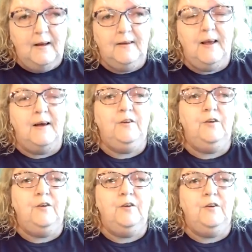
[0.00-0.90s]

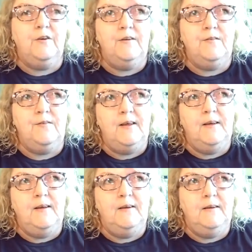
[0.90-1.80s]
you're going to
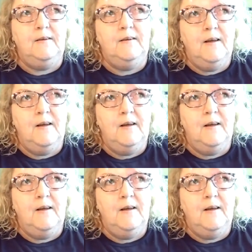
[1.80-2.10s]
see